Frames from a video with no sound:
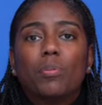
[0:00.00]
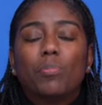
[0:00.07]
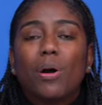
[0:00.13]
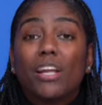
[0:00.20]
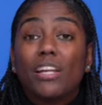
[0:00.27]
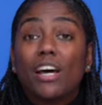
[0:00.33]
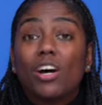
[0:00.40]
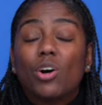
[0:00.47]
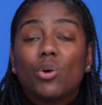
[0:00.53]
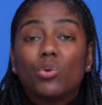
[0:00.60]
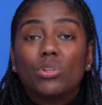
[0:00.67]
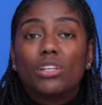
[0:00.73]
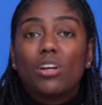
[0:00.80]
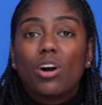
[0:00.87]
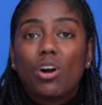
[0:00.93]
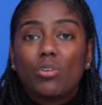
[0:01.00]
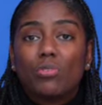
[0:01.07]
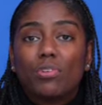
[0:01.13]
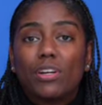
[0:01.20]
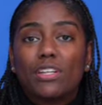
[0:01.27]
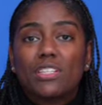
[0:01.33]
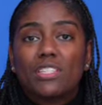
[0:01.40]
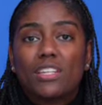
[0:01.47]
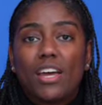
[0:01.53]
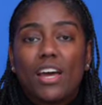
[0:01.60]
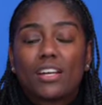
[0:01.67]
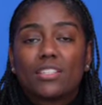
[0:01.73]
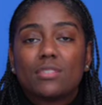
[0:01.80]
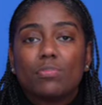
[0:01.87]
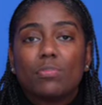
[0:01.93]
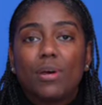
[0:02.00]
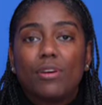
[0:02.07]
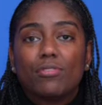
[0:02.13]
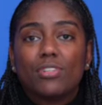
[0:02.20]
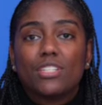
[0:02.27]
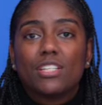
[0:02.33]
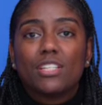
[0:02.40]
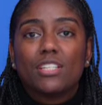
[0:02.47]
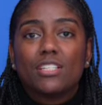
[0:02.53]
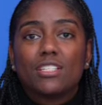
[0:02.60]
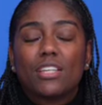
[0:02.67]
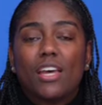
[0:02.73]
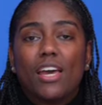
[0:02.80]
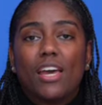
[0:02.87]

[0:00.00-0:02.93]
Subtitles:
by not only offering snacks, beverages,